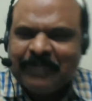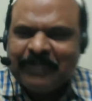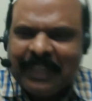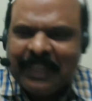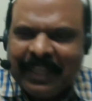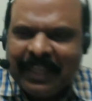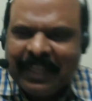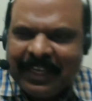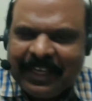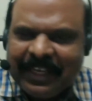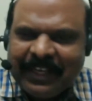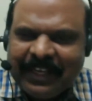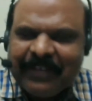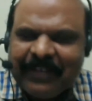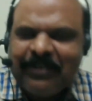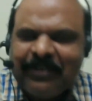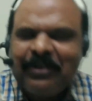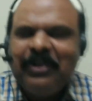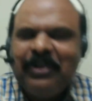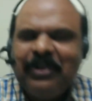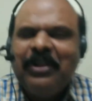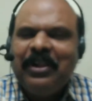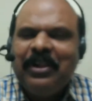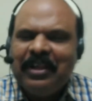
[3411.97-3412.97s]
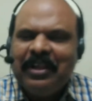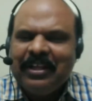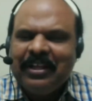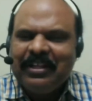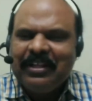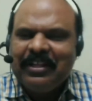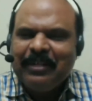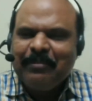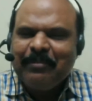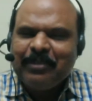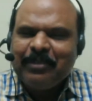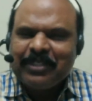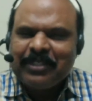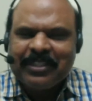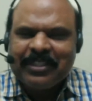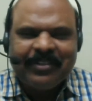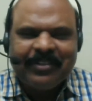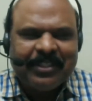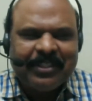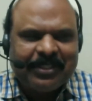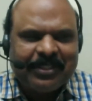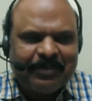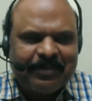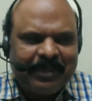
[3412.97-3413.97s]
the most
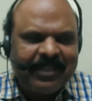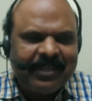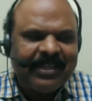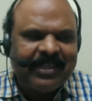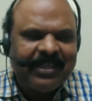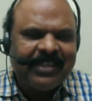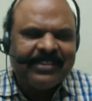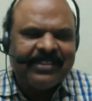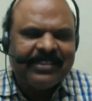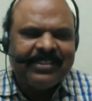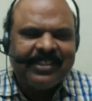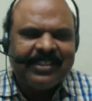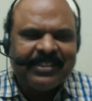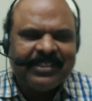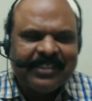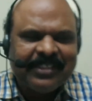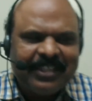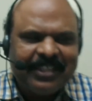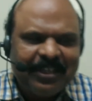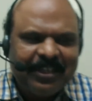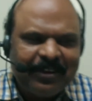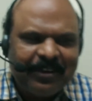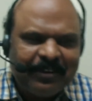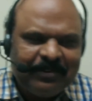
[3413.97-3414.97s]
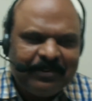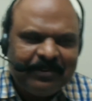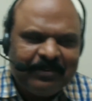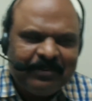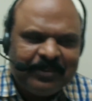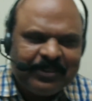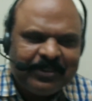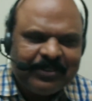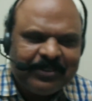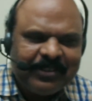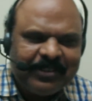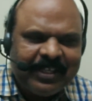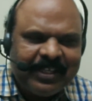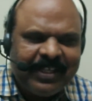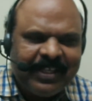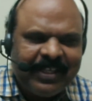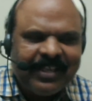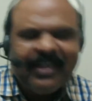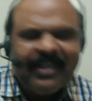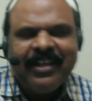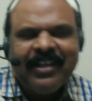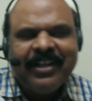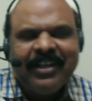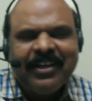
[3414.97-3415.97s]
of the speakers just now, Sudhir,
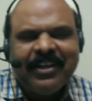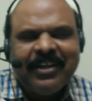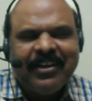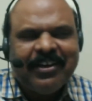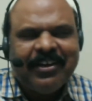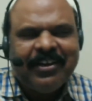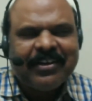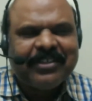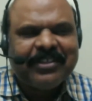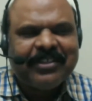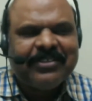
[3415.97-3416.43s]
Dr.